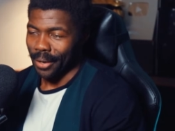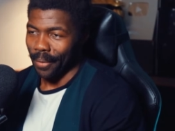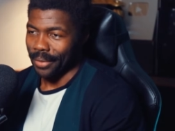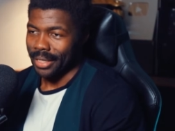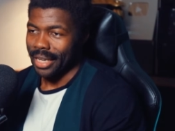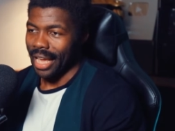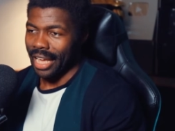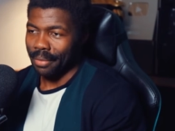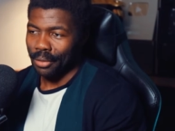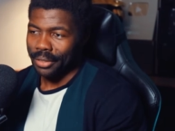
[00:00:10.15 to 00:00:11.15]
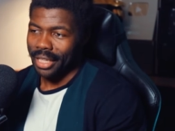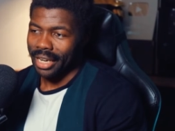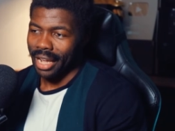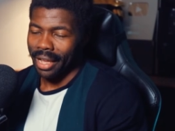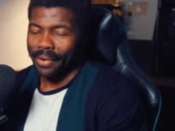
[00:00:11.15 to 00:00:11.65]
on animals
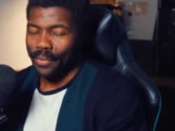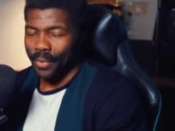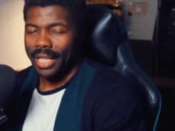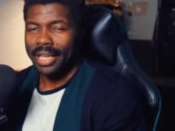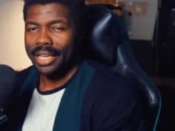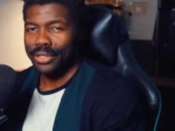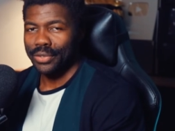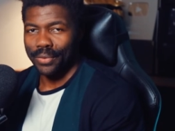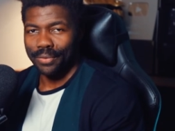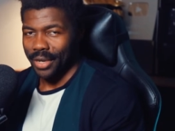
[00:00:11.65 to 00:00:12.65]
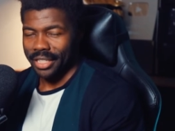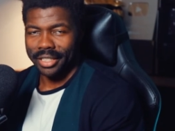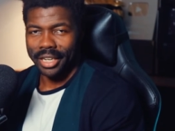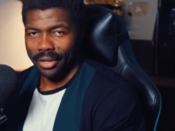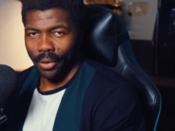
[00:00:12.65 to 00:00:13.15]
that are willing to
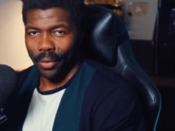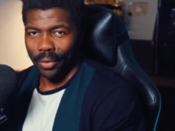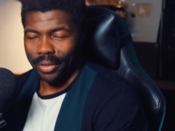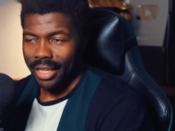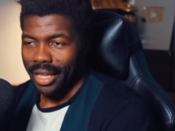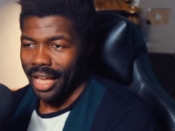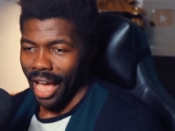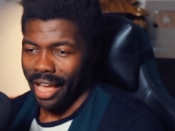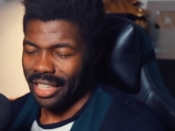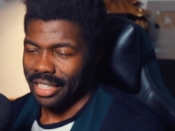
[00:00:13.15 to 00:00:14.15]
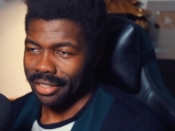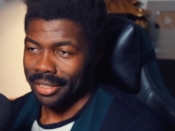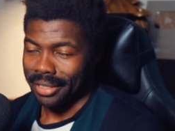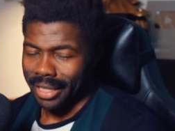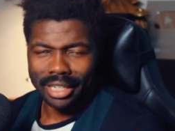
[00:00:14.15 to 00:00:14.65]
risk it all. At
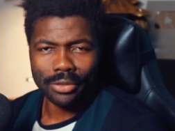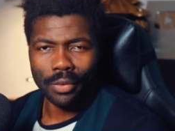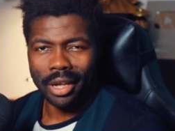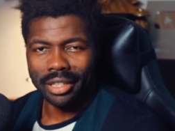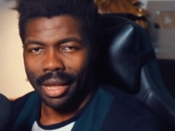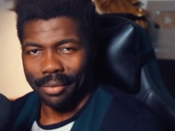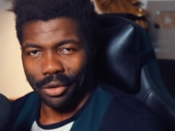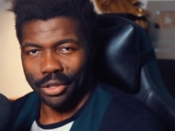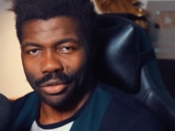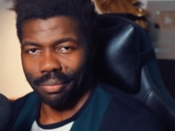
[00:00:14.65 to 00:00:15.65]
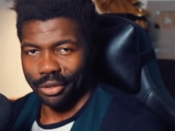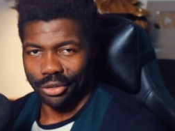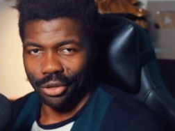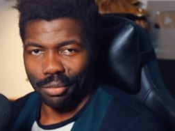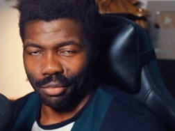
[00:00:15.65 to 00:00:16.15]
least, that is what I'm going to
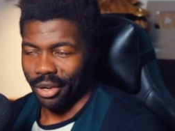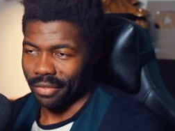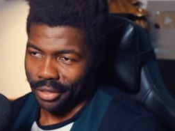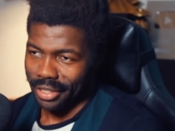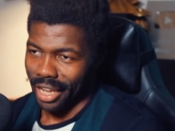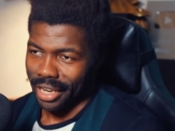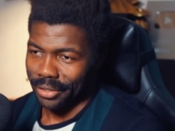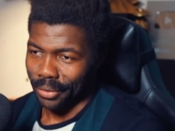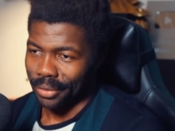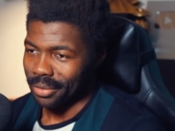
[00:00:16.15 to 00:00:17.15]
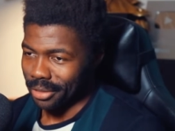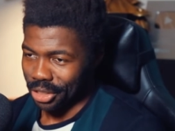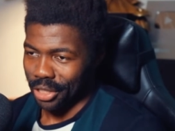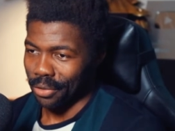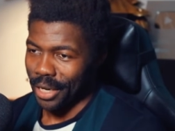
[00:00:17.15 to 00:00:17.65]
presume with the title
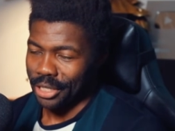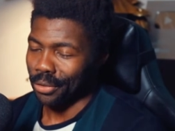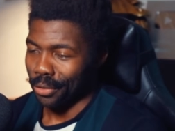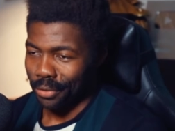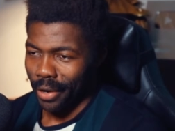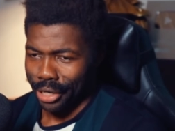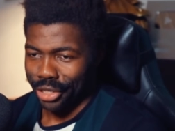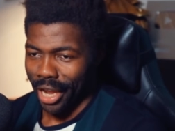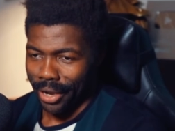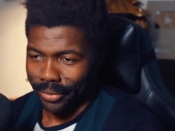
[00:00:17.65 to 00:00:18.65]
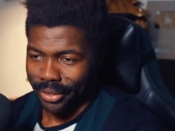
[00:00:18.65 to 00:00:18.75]
Generational Crash Out.